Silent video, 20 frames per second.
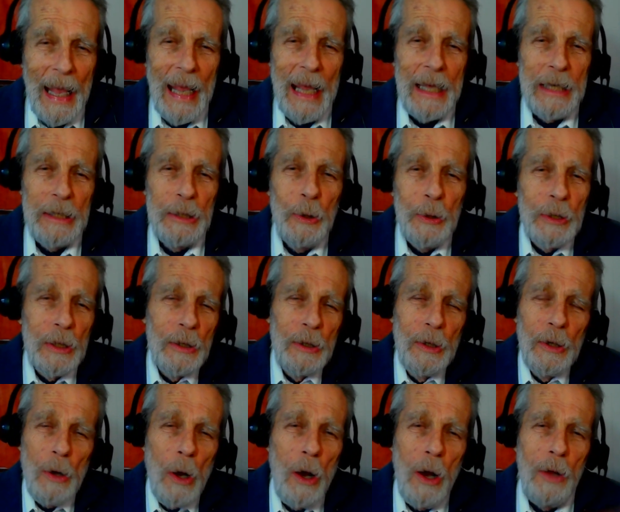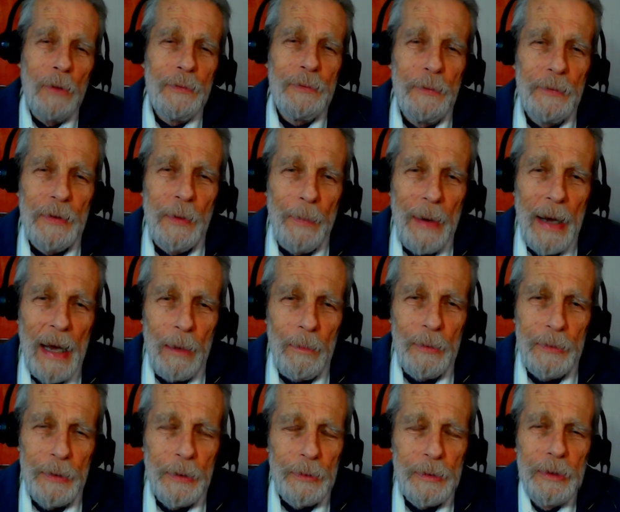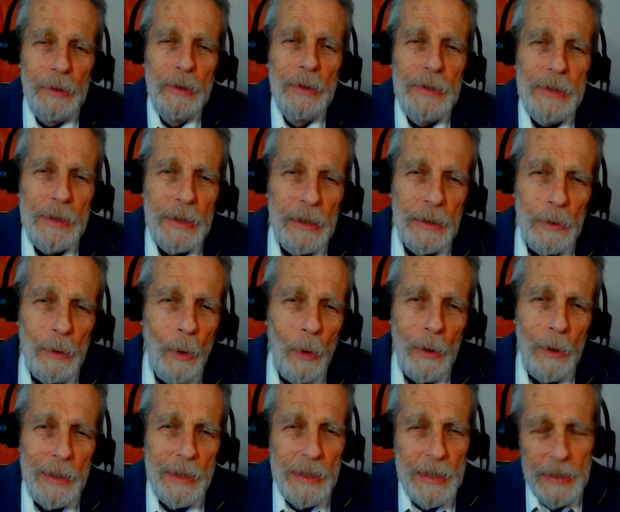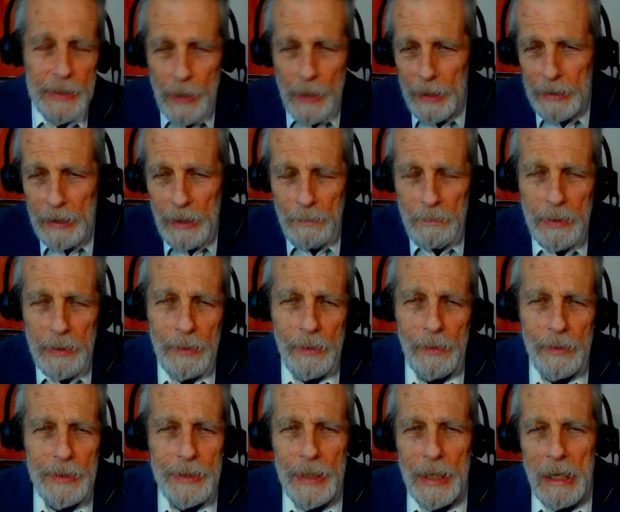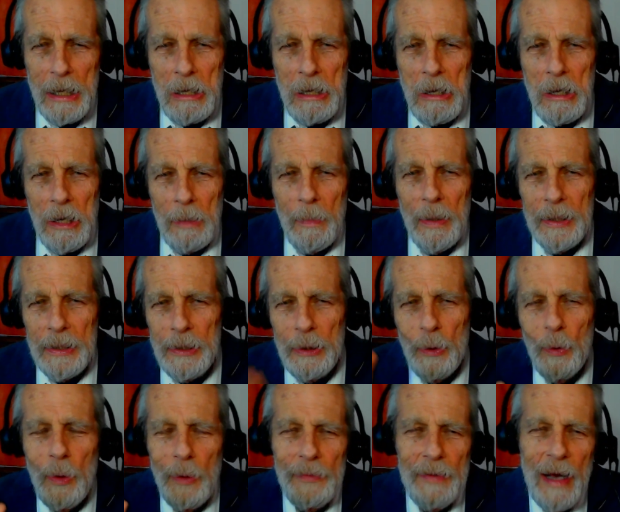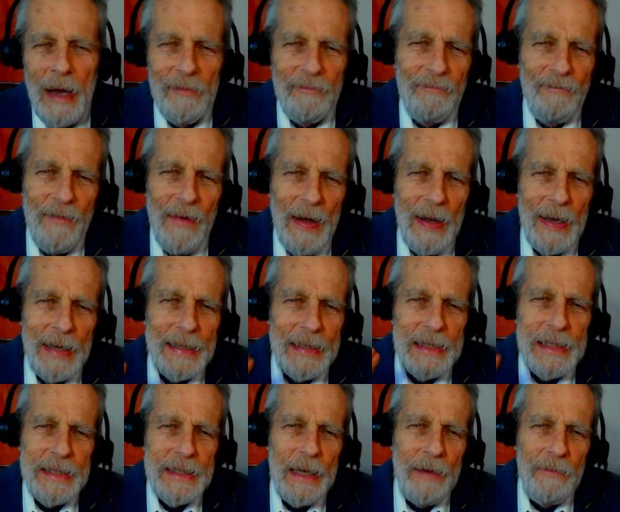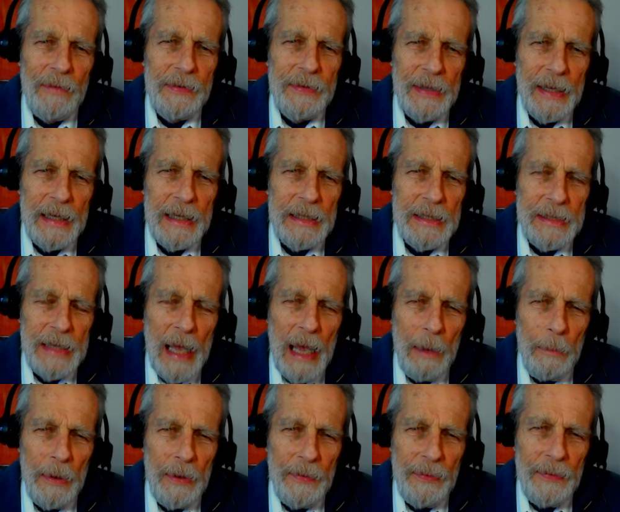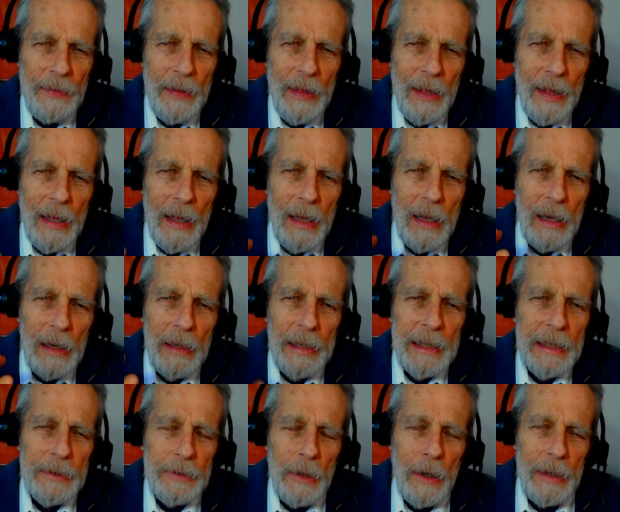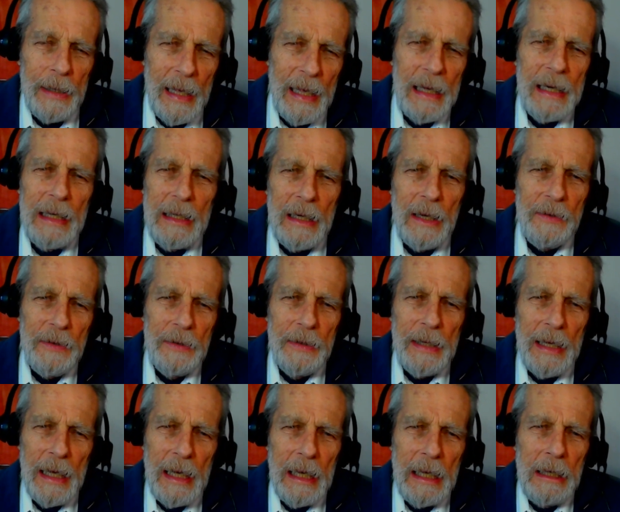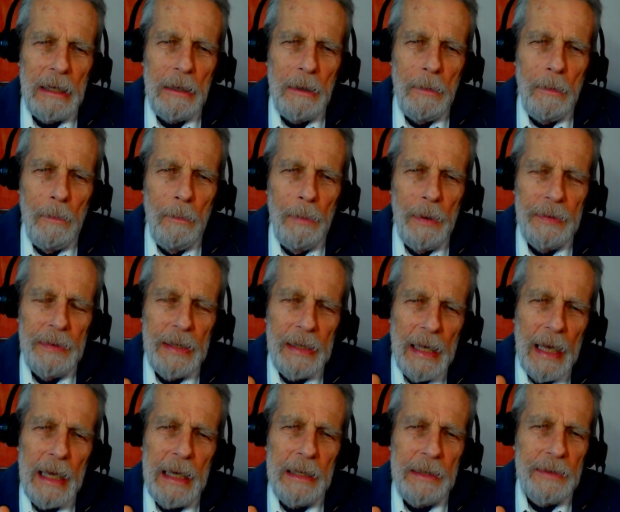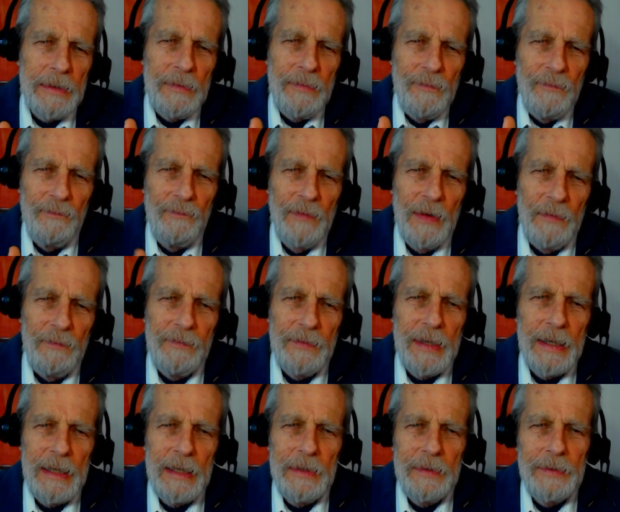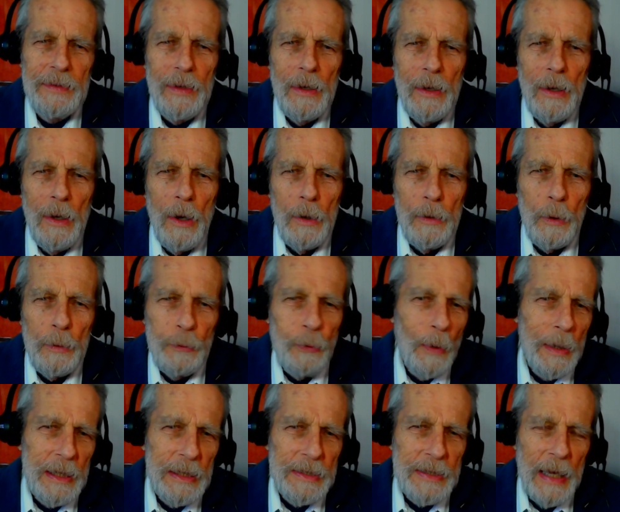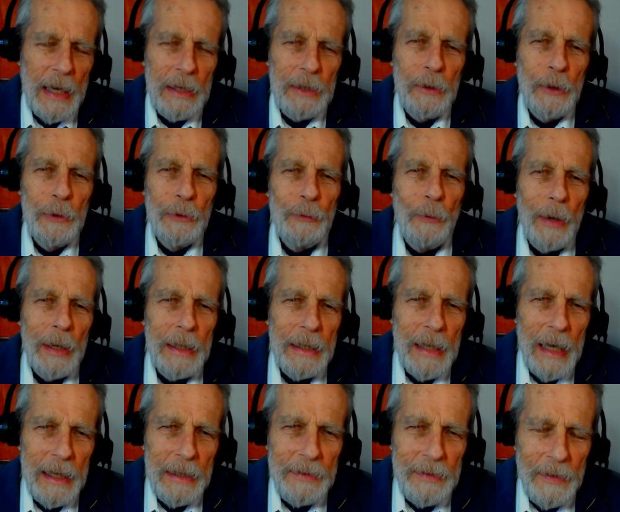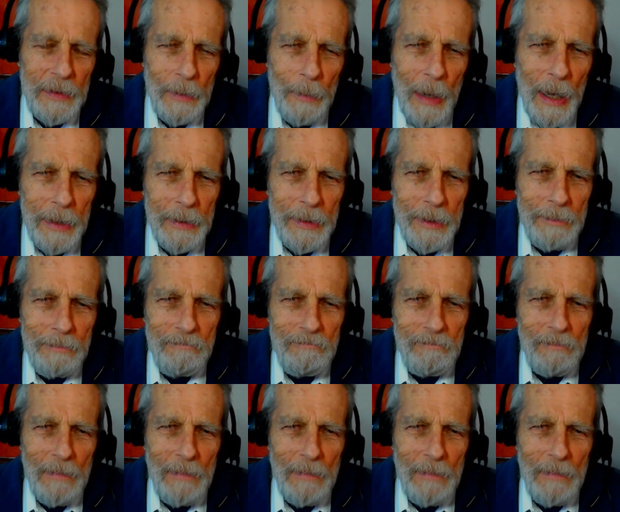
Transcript: And you can look all through the Bible, you can use a concordance, it's on computers, but you will not find a seventh-day Sabbath linked on any other day but the 8th, 15th, 22nd, or 29th of the month.